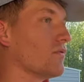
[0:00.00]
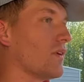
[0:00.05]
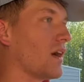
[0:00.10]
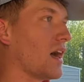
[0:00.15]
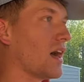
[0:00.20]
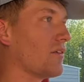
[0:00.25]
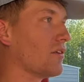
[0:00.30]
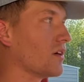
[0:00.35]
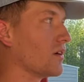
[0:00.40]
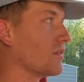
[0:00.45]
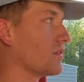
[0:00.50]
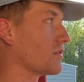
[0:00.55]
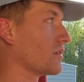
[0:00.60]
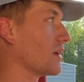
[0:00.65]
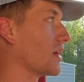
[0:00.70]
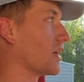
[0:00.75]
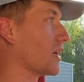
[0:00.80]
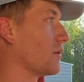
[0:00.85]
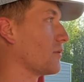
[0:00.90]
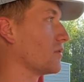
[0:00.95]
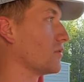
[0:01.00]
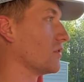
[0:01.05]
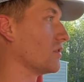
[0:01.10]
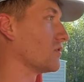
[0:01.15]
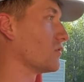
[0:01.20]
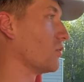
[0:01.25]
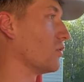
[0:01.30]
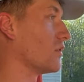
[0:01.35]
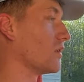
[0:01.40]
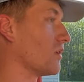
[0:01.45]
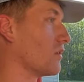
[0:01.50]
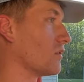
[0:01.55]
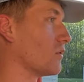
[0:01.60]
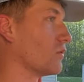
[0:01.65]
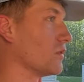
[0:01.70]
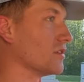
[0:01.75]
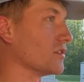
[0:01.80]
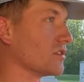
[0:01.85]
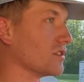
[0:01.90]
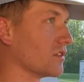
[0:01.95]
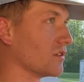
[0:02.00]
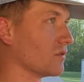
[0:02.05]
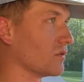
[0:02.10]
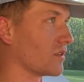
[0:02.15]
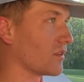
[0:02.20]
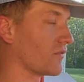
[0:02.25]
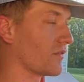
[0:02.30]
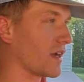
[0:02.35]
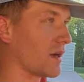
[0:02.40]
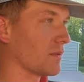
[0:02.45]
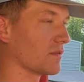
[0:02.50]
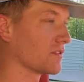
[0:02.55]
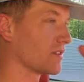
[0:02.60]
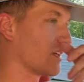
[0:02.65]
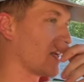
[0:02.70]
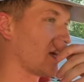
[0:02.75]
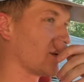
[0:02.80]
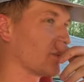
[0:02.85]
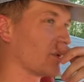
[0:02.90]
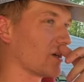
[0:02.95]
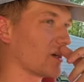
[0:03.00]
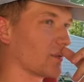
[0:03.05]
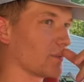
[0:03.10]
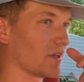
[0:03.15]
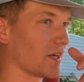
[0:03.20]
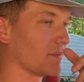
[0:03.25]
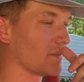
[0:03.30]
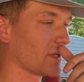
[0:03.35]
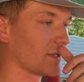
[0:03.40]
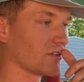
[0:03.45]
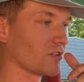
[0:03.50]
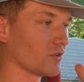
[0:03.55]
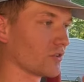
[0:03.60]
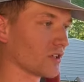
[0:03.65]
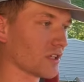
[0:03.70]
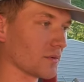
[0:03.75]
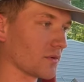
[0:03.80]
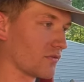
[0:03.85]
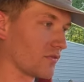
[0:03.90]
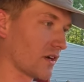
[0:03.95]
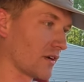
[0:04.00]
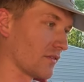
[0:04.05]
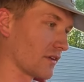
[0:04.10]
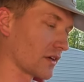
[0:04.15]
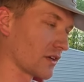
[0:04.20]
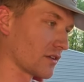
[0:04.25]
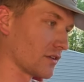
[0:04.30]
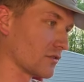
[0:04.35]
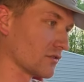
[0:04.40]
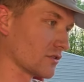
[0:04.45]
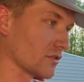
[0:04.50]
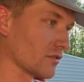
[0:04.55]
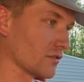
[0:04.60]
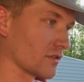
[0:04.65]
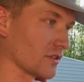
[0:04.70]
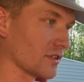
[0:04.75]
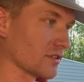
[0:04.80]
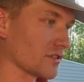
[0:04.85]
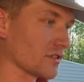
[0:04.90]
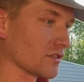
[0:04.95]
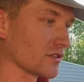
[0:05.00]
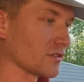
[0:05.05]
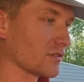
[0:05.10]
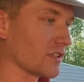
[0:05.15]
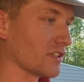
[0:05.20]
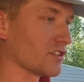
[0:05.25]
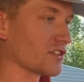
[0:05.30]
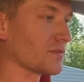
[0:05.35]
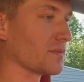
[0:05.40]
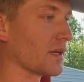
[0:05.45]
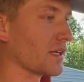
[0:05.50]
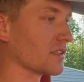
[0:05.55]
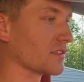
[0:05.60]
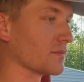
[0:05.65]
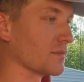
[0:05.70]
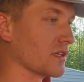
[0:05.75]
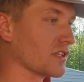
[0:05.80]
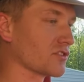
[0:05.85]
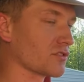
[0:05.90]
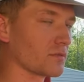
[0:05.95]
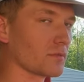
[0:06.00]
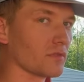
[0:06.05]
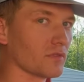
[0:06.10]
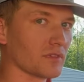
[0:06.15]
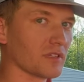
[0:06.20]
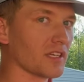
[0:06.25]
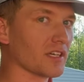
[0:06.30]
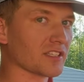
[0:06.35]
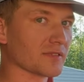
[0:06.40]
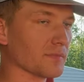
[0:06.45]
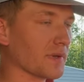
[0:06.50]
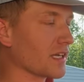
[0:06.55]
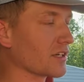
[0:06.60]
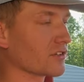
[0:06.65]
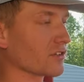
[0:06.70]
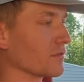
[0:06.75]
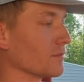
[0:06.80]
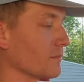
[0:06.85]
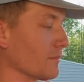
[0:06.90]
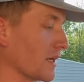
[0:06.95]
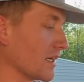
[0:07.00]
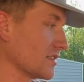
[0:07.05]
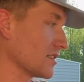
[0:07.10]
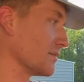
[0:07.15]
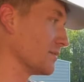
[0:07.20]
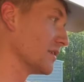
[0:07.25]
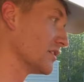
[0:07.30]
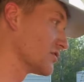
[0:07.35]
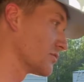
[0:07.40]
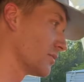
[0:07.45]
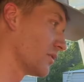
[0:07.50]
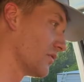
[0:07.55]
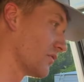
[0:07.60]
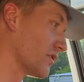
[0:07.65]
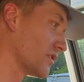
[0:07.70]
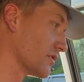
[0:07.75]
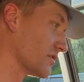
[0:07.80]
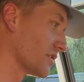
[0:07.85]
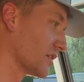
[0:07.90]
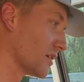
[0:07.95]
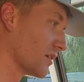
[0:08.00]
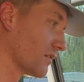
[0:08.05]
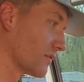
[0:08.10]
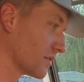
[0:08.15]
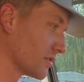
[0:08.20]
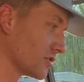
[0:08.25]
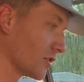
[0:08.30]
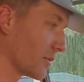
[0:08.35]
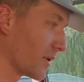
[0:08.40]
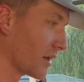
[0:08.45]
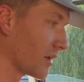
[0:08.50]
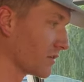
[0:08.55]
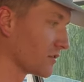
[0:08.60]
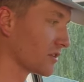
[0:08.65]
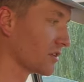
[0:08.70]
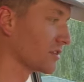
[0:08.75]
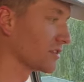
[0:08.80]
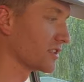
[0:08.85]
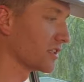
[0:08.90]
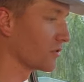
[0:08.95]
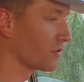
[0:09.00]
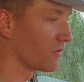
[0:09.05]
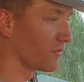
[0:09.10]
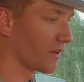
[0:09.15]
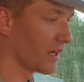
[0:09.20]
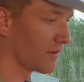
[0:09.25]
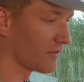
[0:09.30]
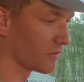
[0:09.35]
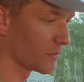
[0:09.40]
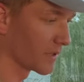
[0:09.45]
five on everything. I'm gonna do a twenty on the windshield with a five percent eyebrow, but I'm not doing double five like I used to. Cause it's just it just makes it's it too miserable. much. Yeah, it's make it makes it miserable for yourself because nobody else is gonna see you with five to